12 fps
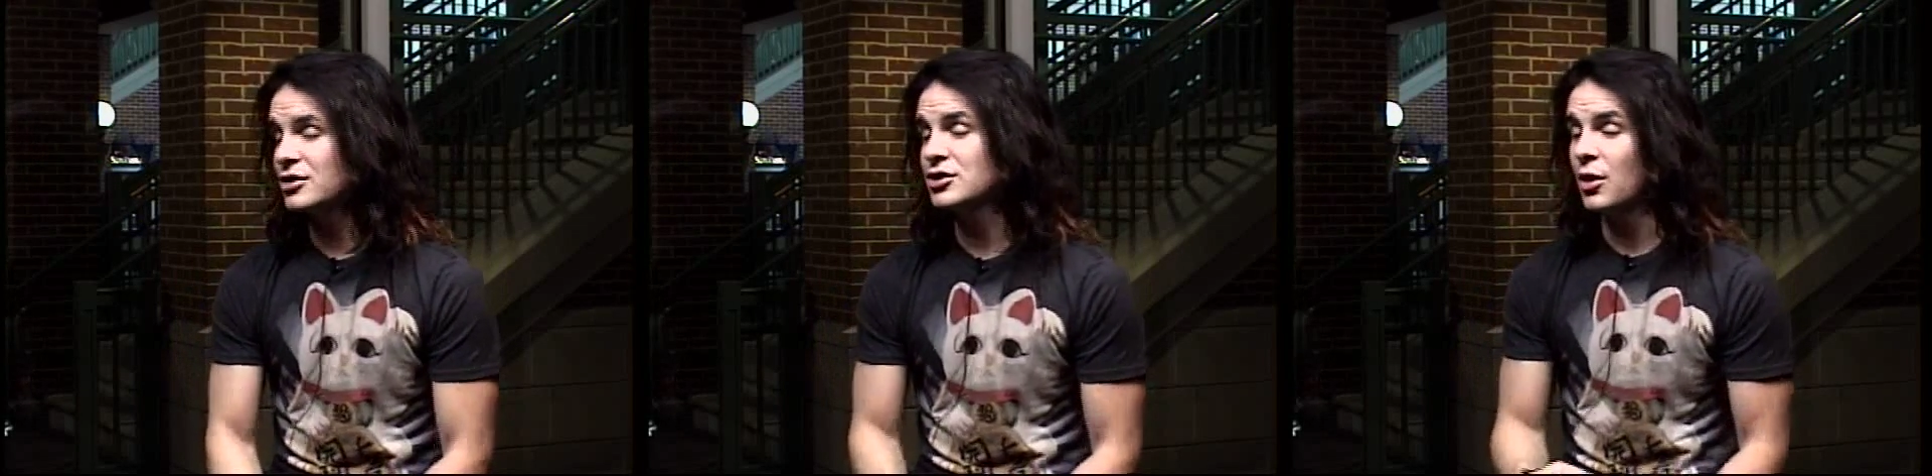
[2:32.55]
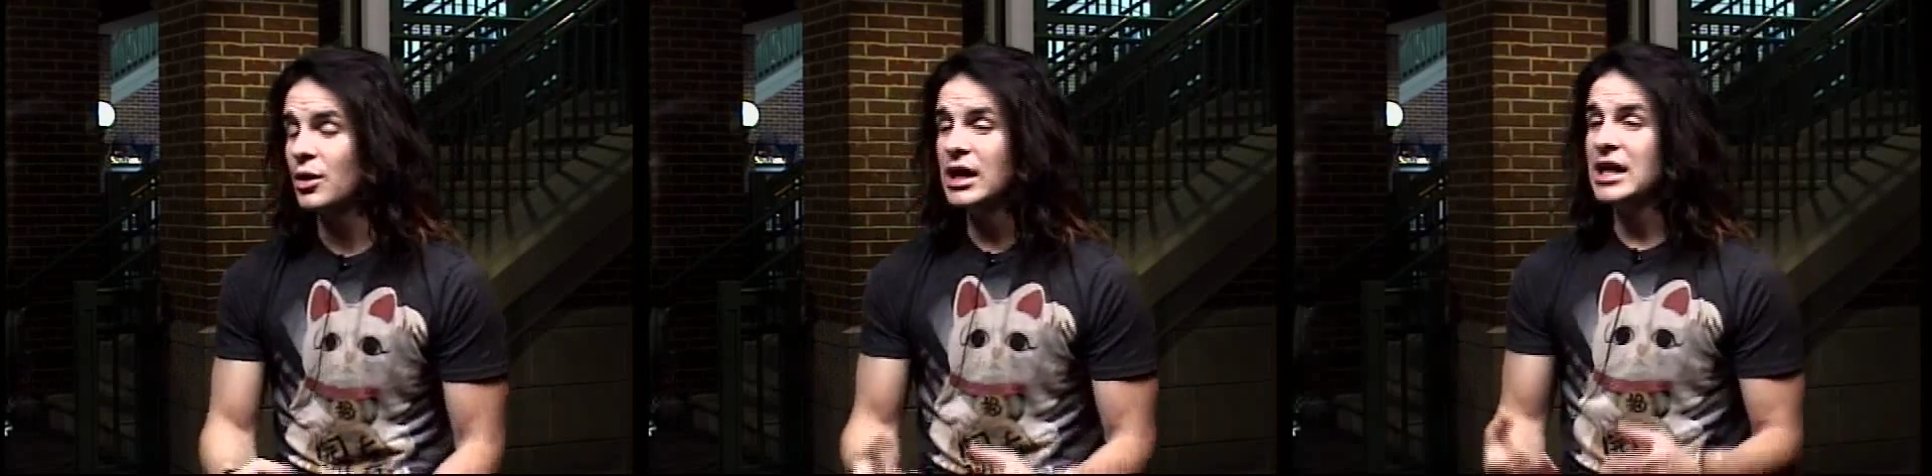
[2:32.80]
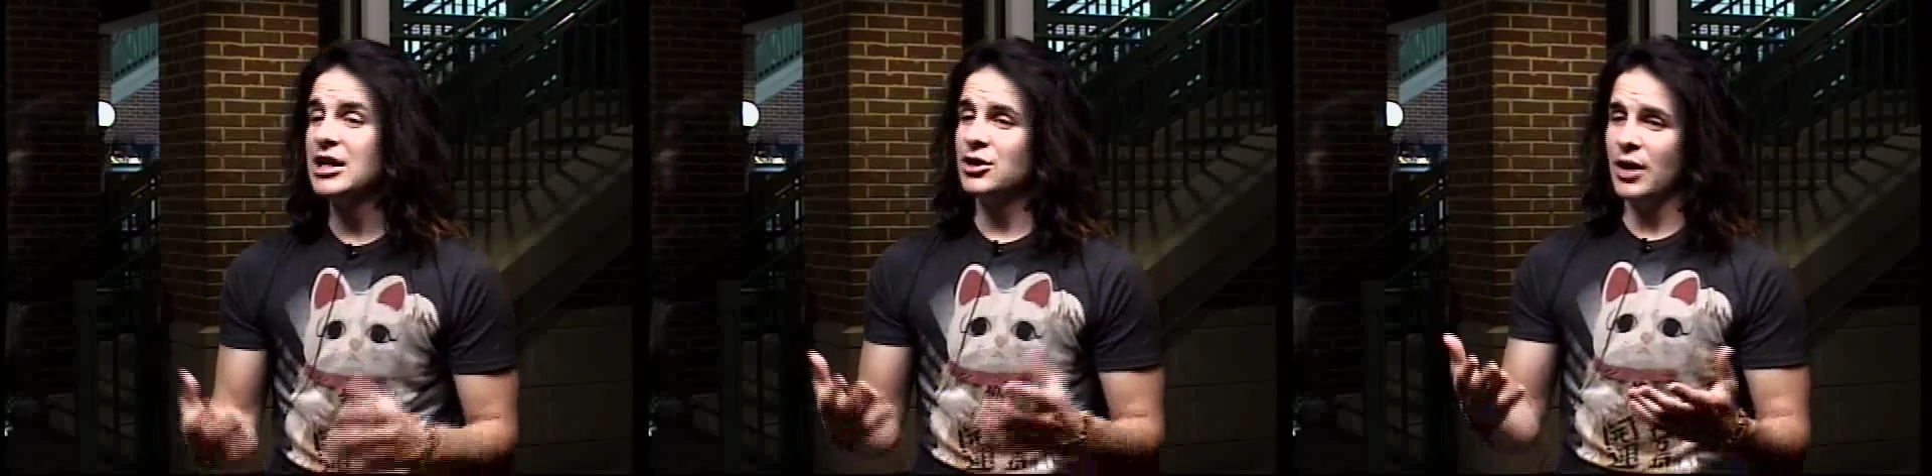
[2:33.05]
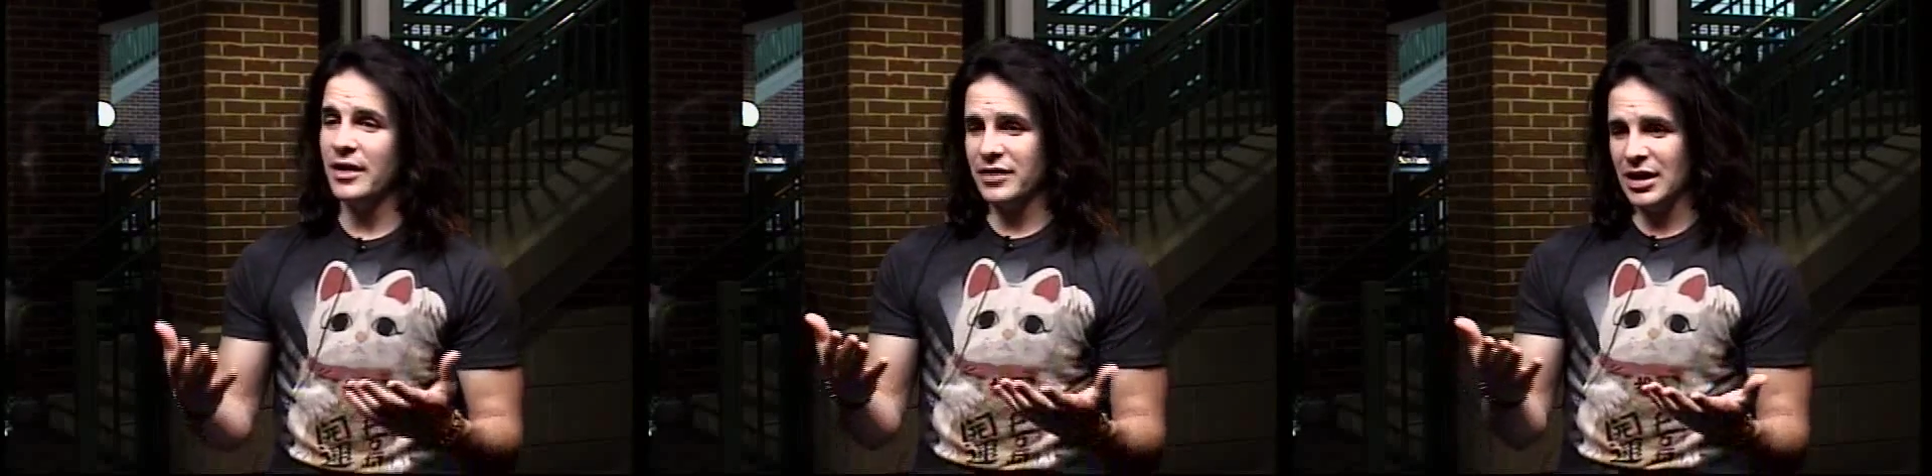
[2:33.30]
So you
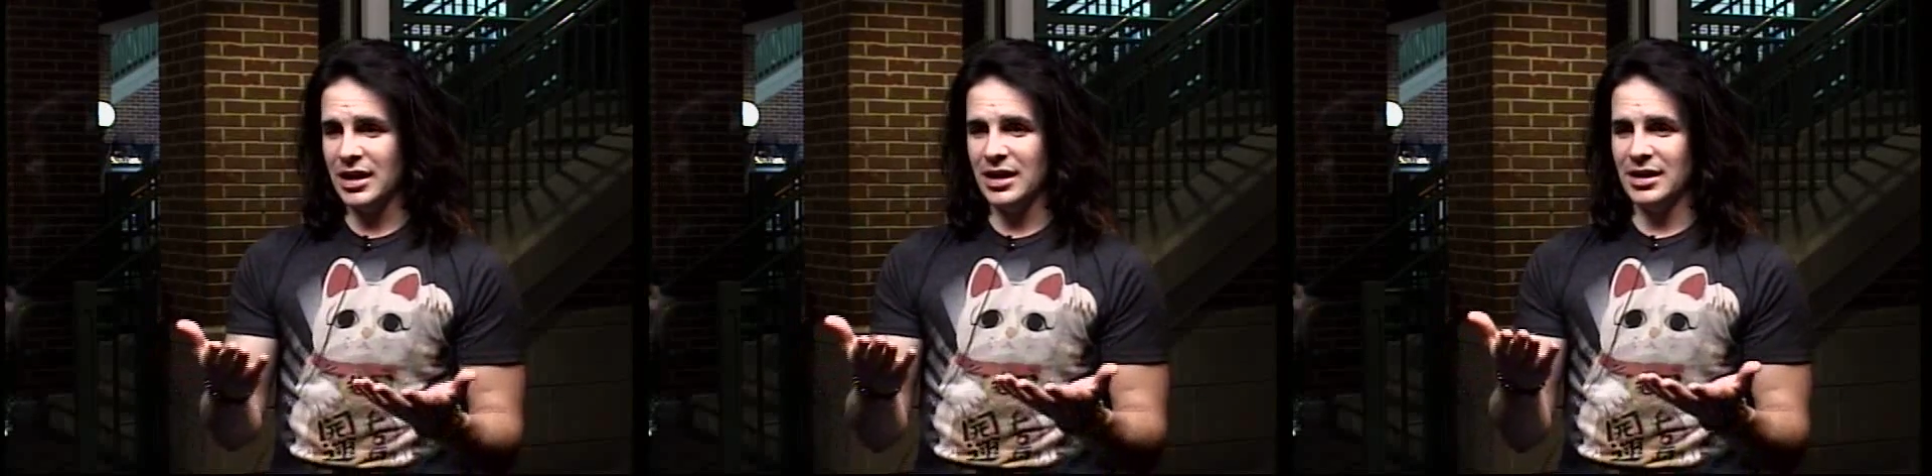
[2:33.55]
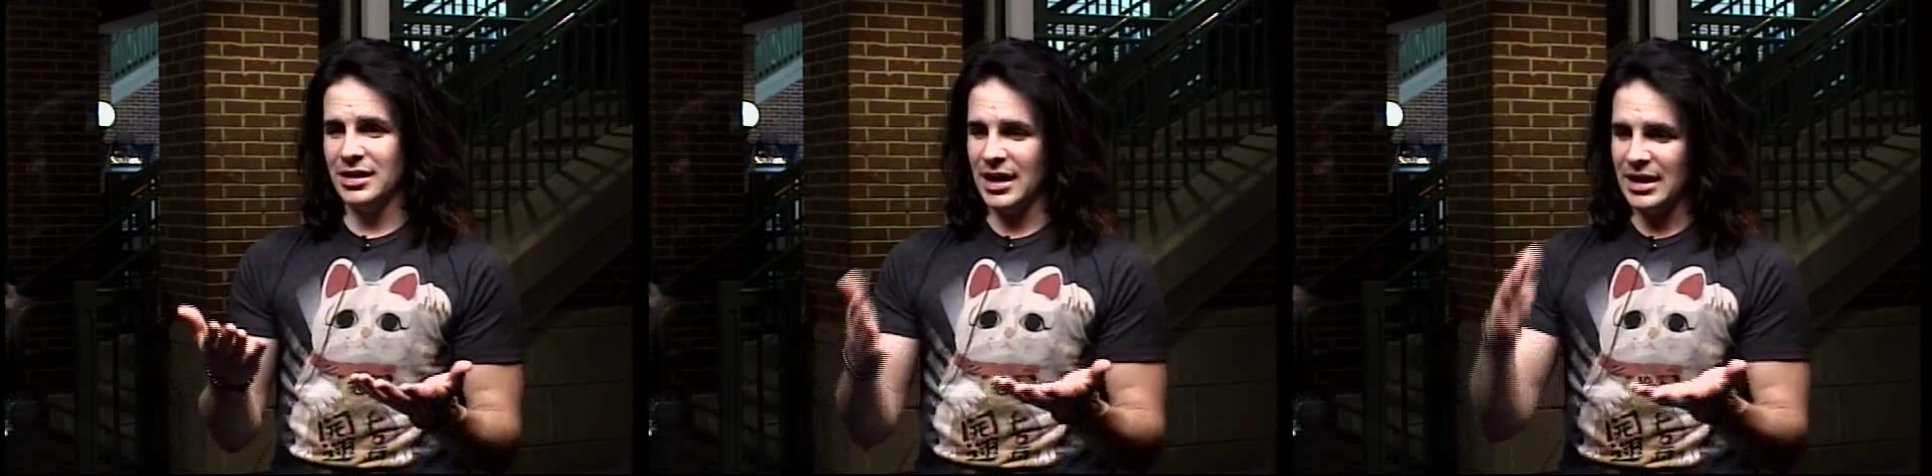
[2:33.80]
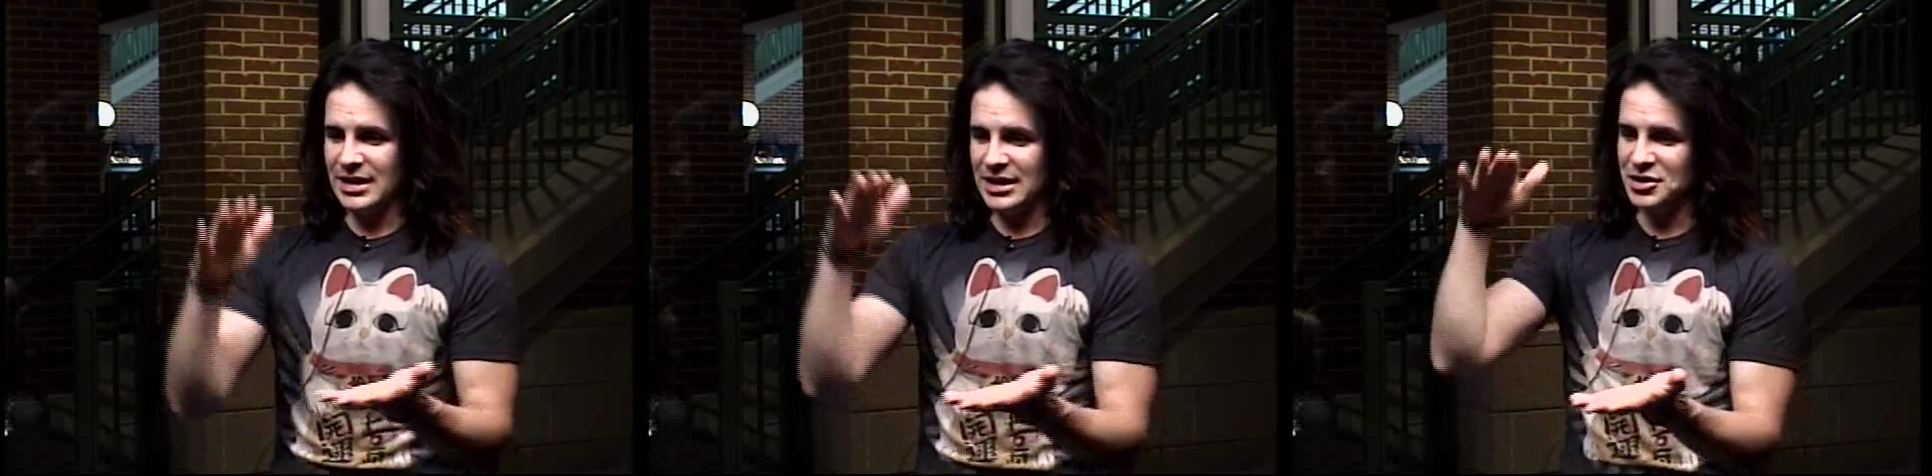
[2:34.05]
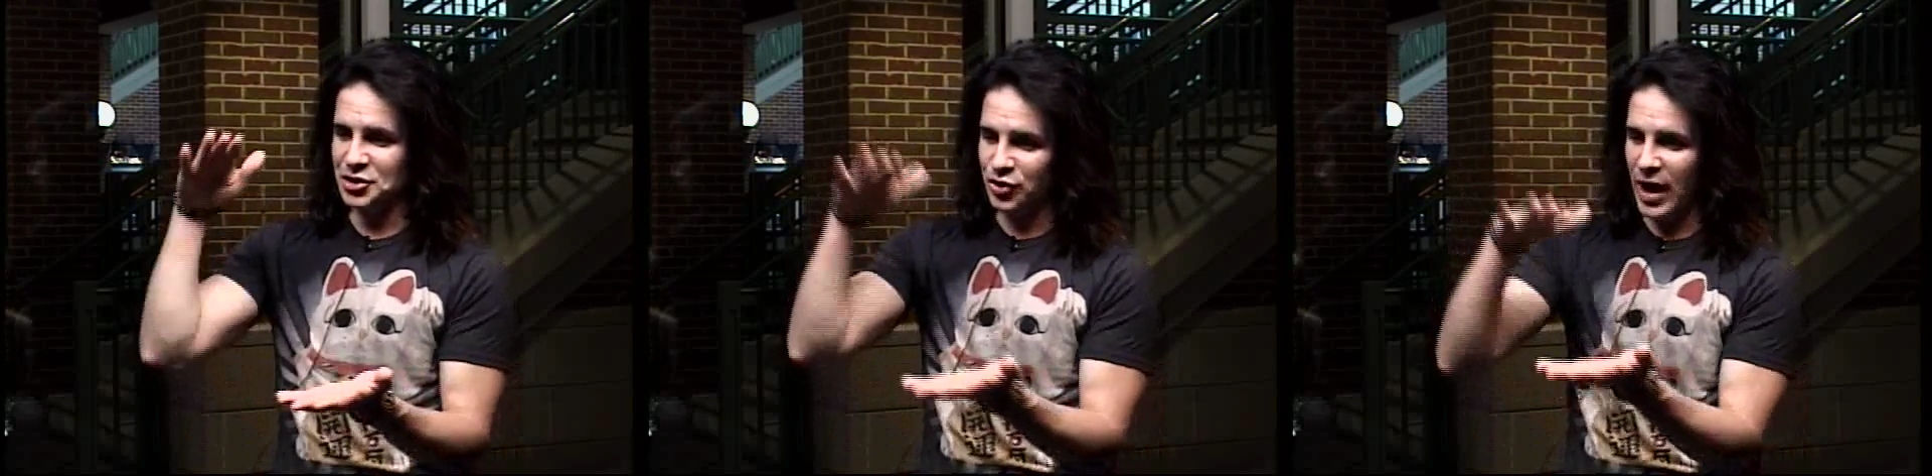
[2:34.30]
have, I think,
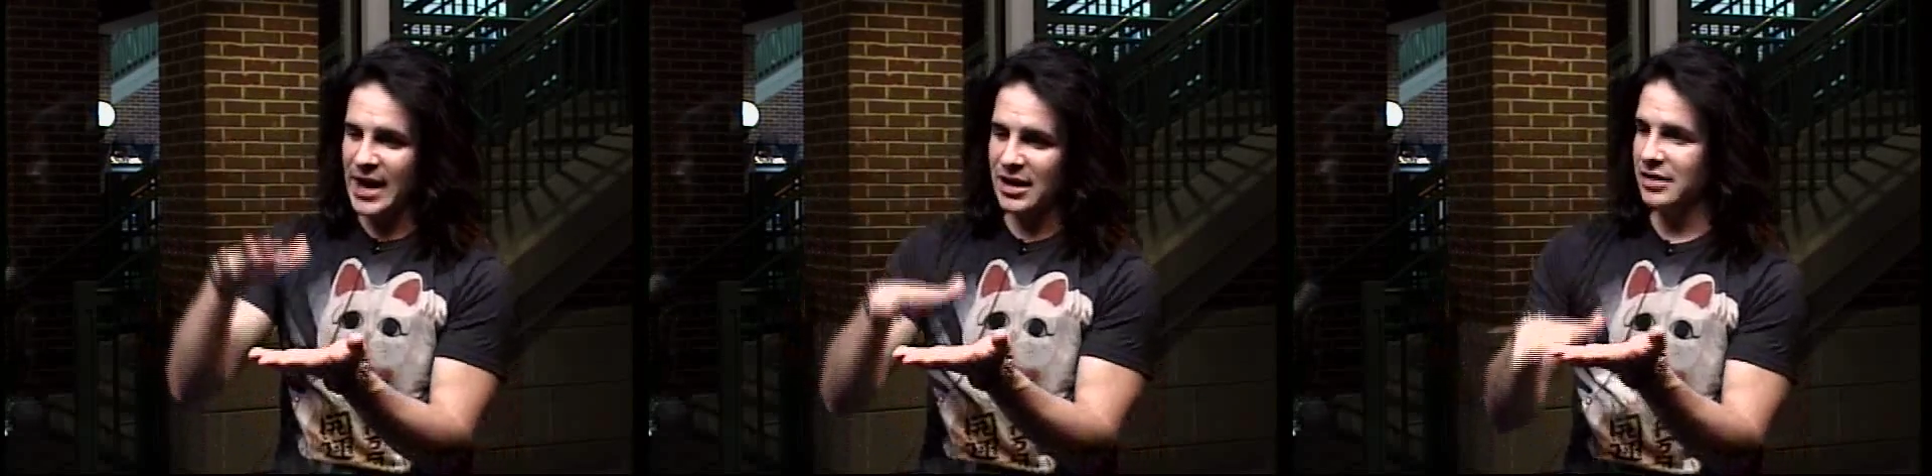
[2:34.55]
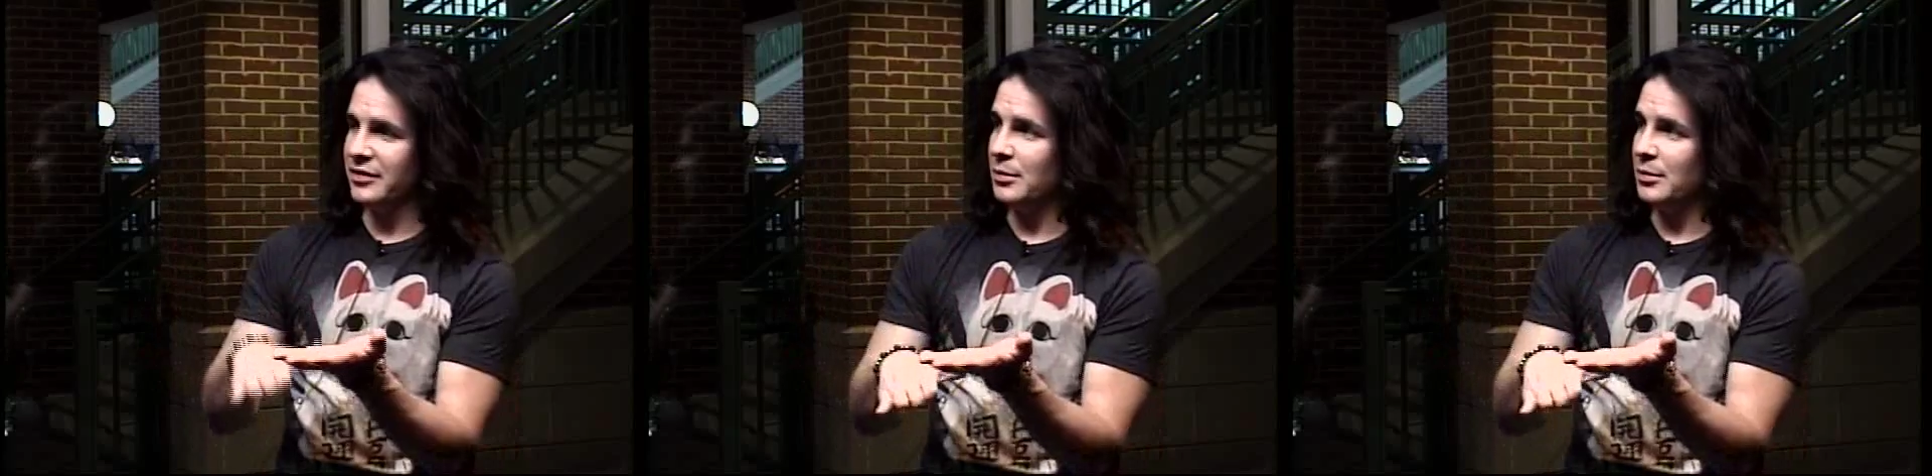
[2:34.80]
strata of